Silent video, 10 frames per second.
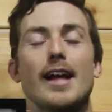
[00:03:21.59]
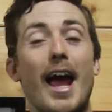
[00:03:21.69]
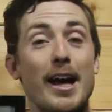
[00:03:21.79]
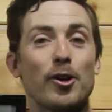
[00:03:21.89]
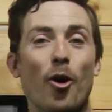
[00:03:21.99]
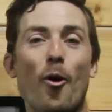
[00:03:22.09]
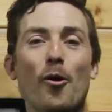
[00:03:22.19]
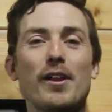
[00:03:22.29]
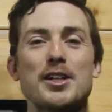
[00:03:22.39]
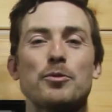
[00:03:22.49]
A
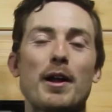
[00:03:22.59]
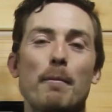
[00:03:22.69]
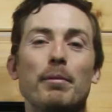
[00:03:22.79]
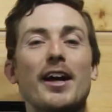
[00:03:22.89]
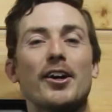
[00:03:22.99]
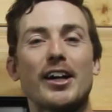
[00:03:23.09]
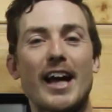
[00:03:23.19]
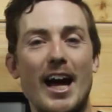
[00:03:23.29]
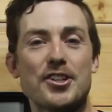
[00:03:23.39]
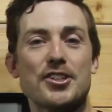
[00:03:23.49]
goal is when a player
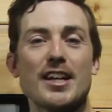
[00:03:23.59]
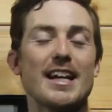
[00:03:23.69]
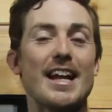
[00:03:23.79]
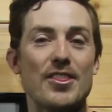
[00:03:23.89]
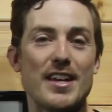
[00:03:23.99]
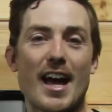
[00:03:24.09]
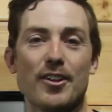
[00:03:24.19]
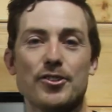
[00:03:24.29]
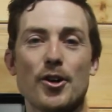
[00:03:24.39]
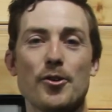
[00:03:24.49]
catches it in the
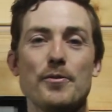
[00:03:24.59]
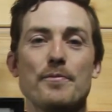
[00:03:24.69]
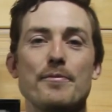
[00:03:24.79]
end zone,